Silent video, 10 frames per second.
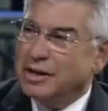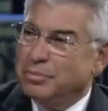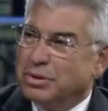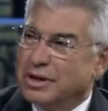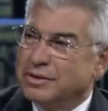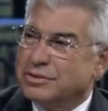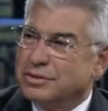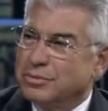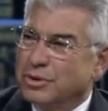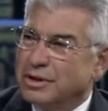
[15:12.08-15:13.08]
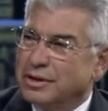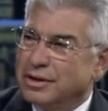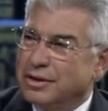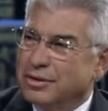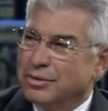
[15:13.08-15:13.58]
any place you wanted to
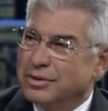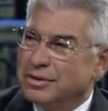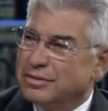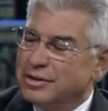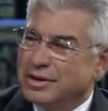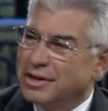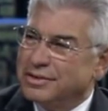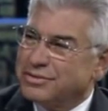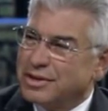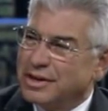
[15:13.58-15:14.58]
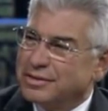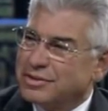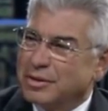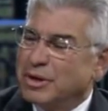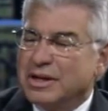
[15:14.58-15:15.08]
go in the United States.
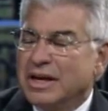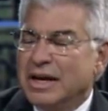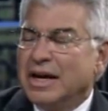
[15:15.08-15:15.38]
That's I mean, right.